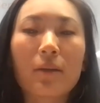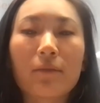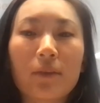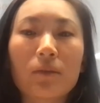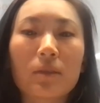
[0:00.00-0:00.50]

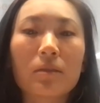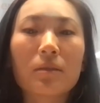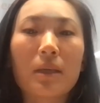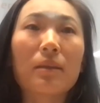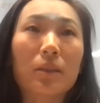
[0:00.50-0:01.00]
fields
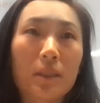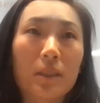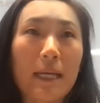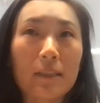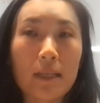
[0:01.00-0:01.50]
in the
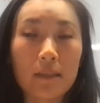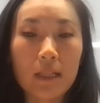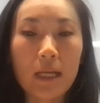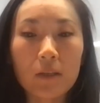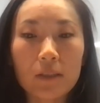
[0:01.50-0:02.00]
selected
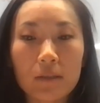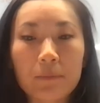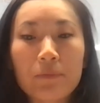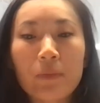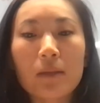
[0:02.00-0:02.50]
clause.
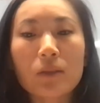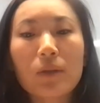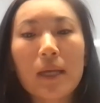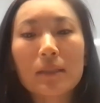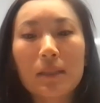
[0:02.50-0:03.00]
As you
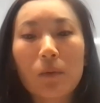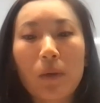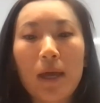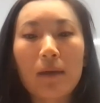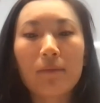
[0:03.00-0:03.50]
can see,
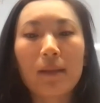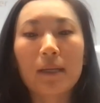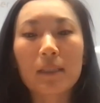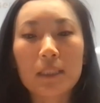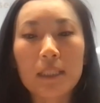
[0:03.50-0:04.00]
we have
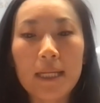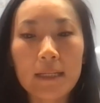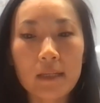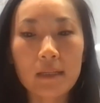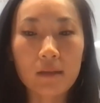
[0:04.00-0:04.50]
like a
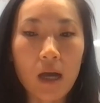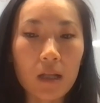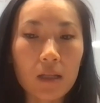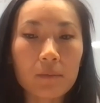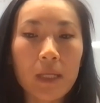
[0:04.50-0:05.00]
selected
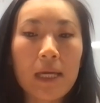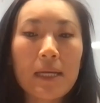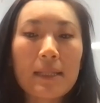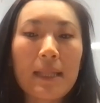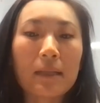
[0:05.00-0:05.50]
column.
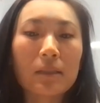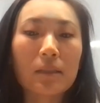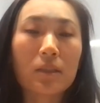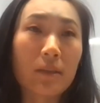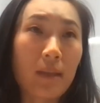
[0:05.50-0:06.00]

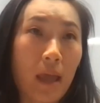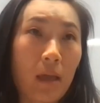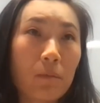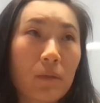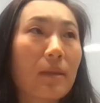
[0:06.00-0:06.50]
That's the
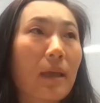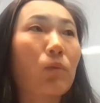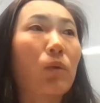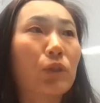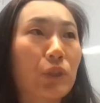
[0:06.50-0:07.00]
name
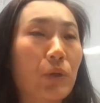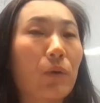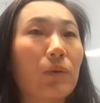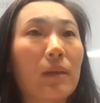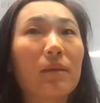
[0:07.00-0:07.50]
that will
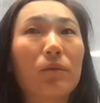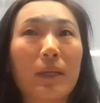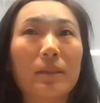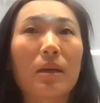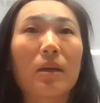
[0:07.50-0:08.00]
show in the
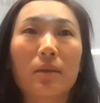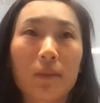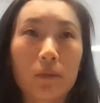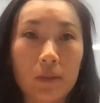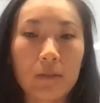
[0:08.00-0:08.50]
result of
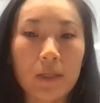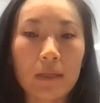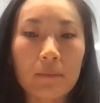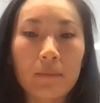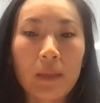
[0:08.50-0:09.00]
the
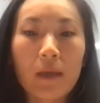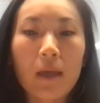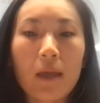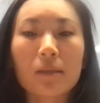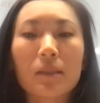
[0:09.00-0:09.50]
query.
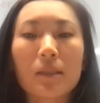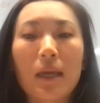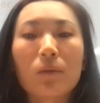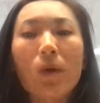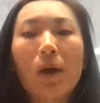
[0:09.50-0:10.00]
And
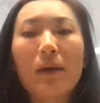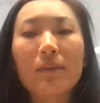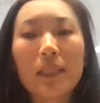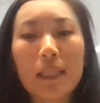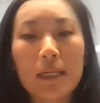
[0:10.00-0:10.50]
it will have
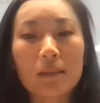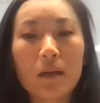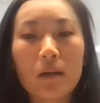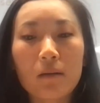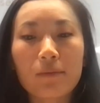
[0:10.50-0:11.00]
a list
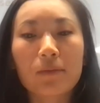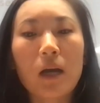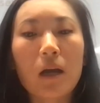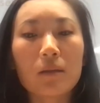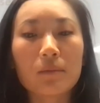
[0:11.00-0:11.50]
of
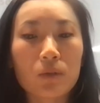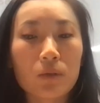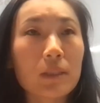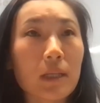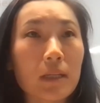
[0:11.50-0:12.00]
column
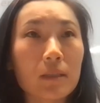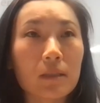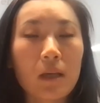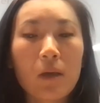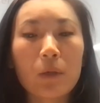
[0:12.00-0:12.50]

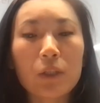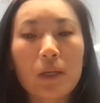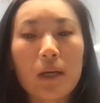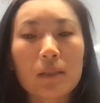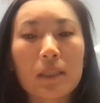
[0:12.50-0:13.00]
sources,
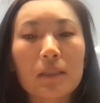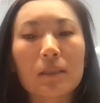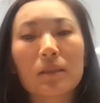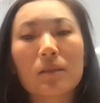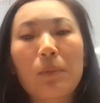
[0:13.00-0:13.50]
which
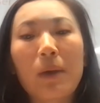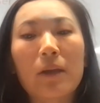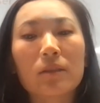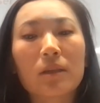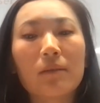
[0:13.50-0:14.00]
contains
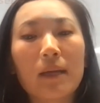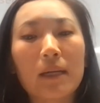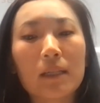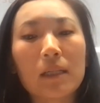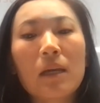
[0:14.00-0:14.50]
pairs of
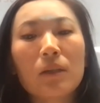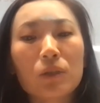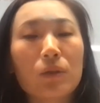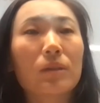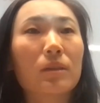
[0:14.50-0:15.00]
like
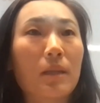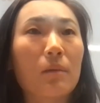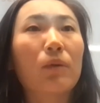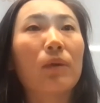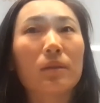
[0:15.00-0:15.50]
source
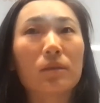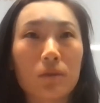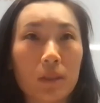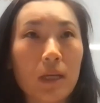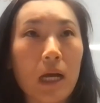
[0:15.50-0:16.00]
table and
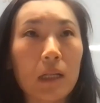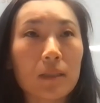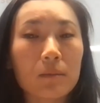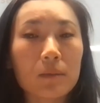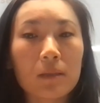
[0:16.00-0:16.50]
source
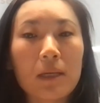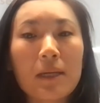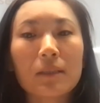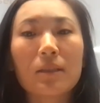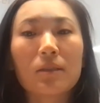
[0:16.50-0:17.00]
columns.
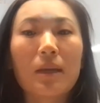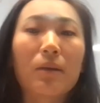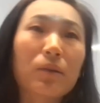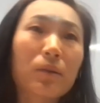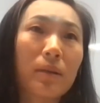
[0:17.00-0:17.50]
Since
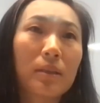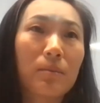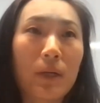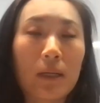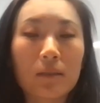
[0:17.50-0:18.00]
our query is
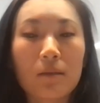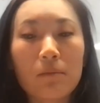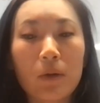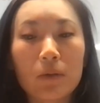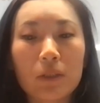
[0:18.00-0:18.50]
pretty
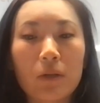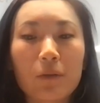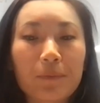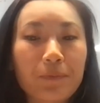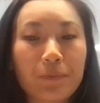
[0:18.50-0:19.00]
simple,
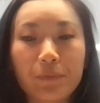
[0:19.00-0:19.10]
so